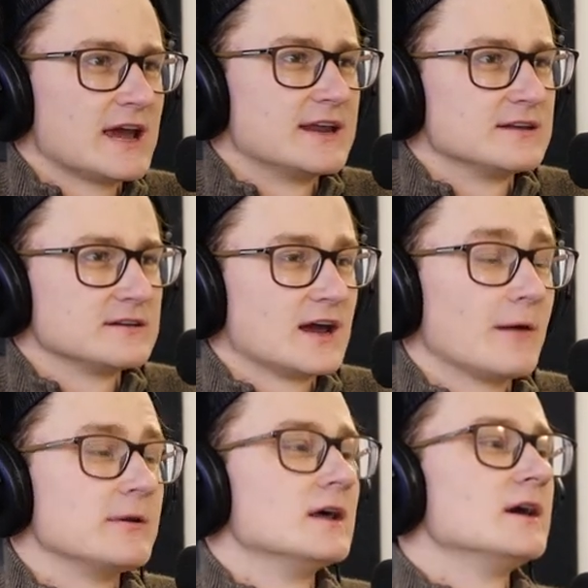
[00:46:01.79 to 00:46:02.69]
And
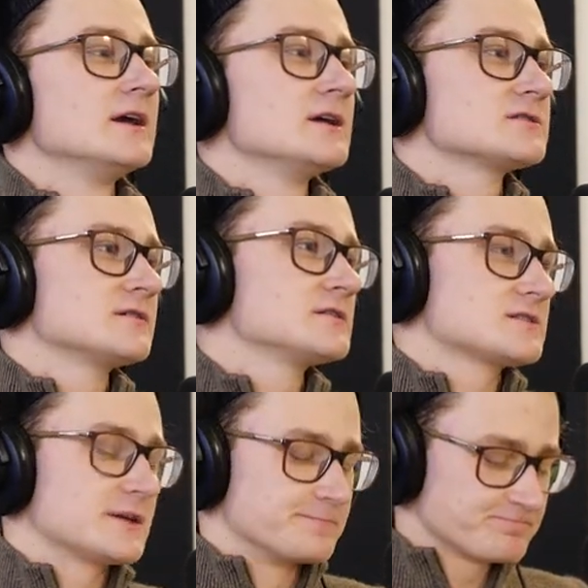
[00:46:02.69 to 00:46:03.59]
I mean, here's
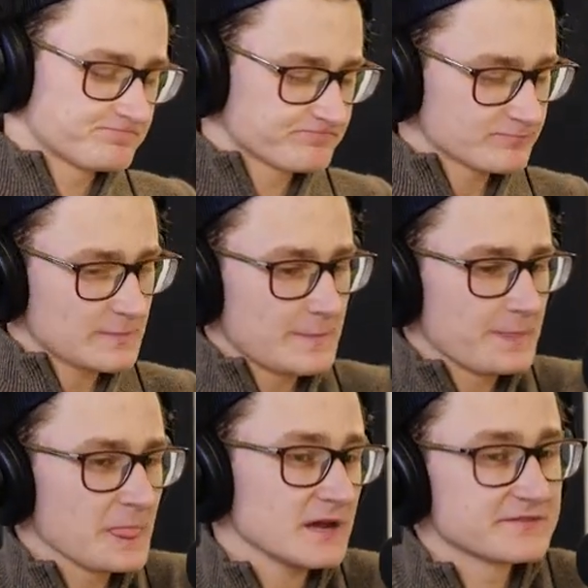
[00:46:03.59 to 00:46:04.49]
here's the thing.
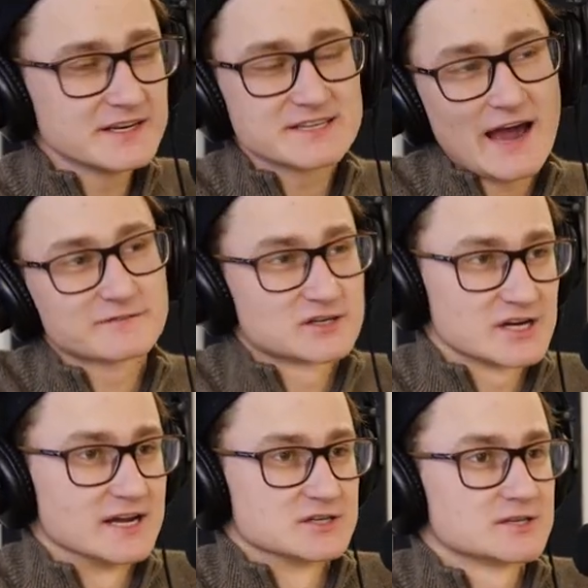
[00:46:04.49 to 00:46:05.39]
Things have to
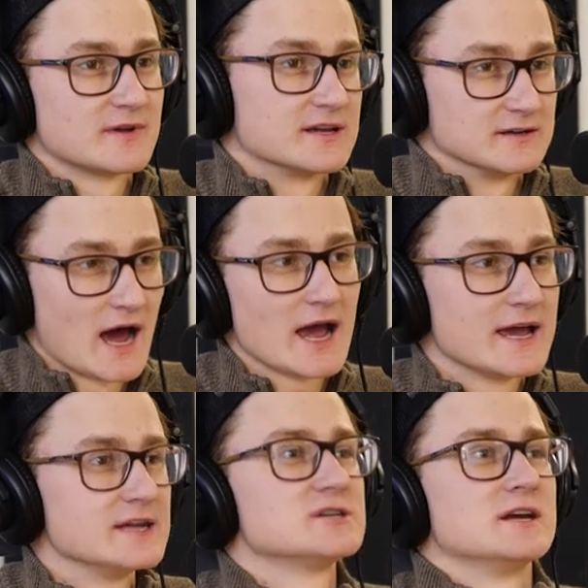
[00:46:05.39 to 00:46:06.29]
change. Like I
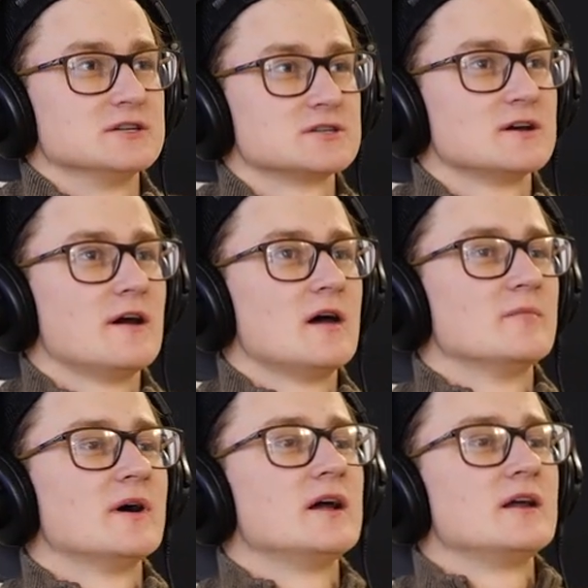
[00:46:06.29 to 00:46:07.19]
hate change,
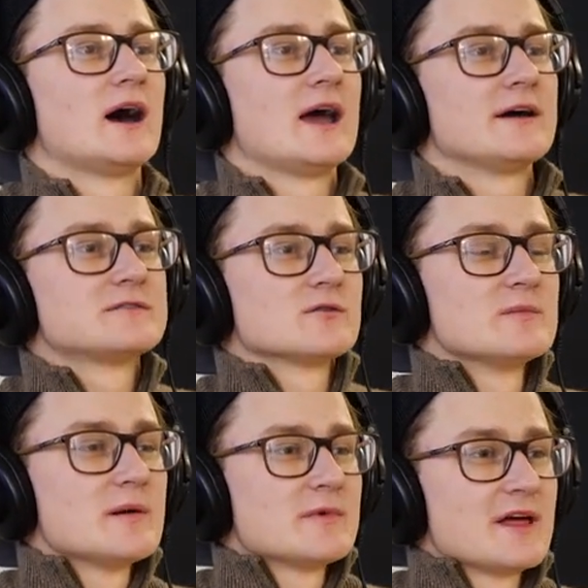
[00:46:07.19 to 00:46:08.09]
but I have to
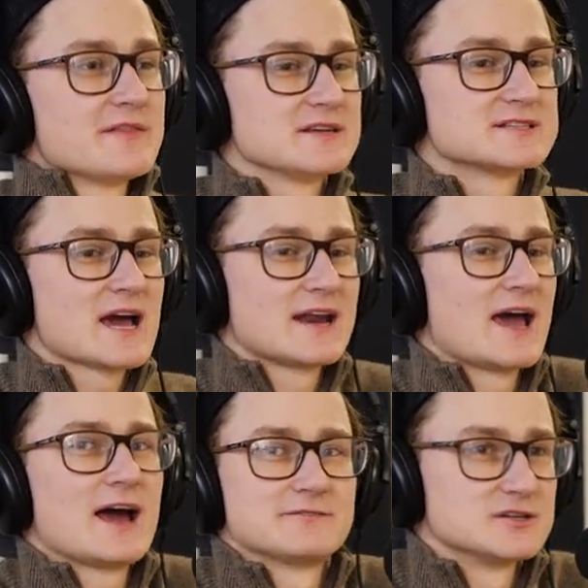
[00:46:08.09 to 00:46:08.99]
remember that things kind
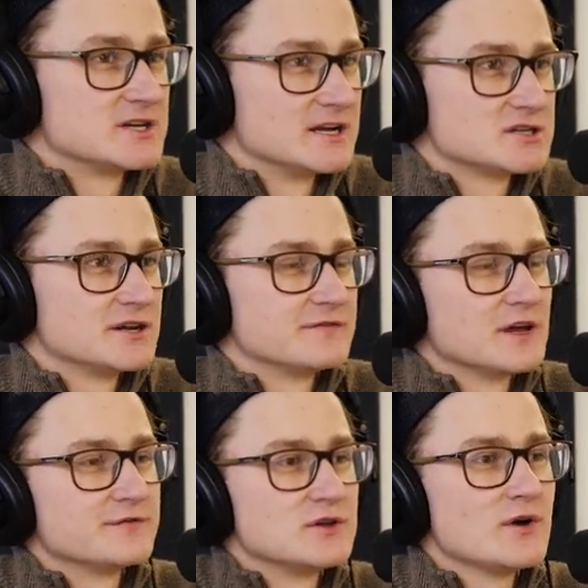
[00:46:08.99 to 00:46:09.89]
of have to change. If
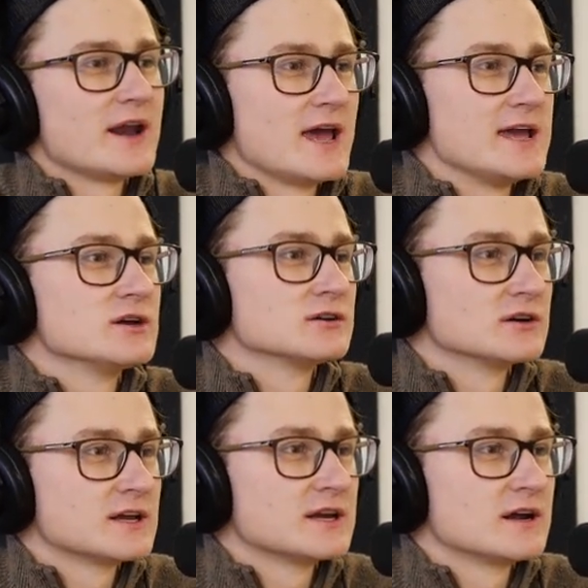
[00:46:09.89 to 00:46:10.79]
if you had Hey Good
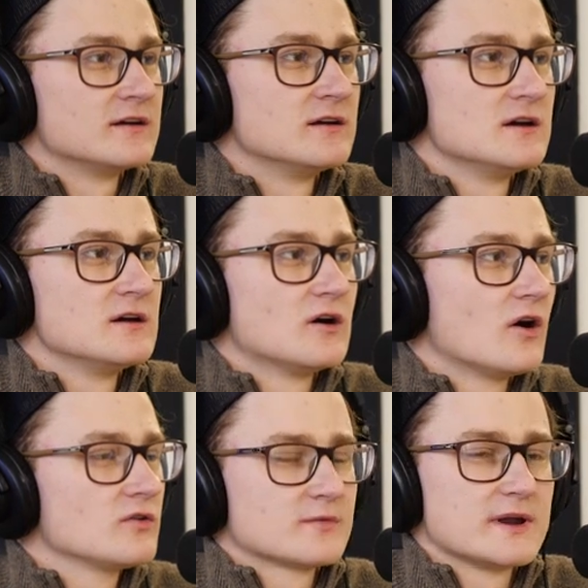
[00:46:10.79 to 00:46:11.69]
Looking on
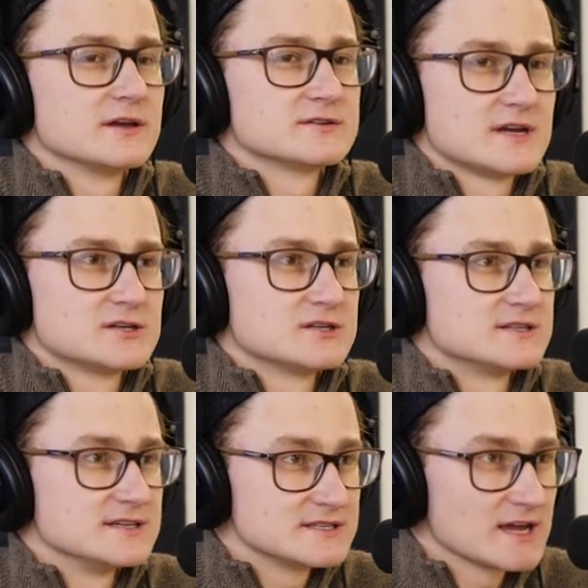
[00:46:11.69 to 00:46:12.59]
all the radio
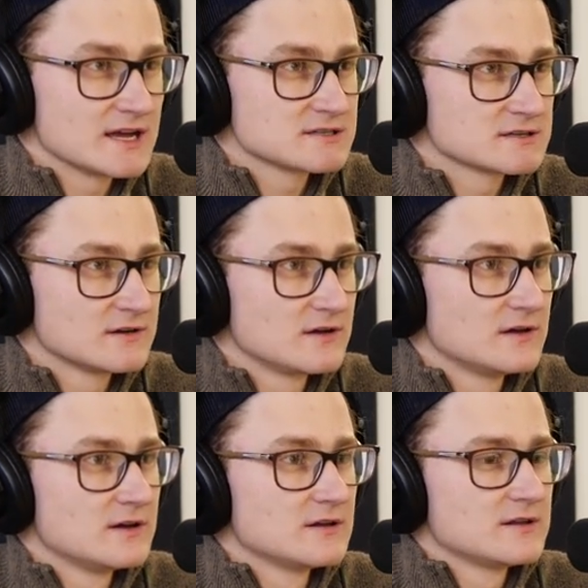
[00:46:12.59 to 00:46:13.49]
stations these days,
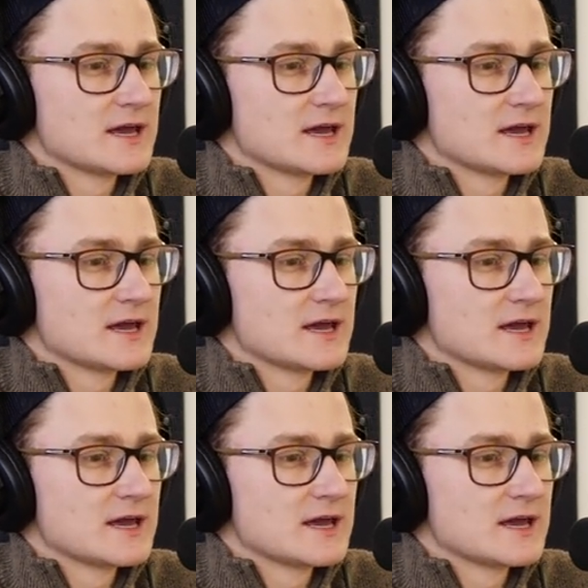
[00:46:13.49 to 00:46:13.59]
mm-hmm.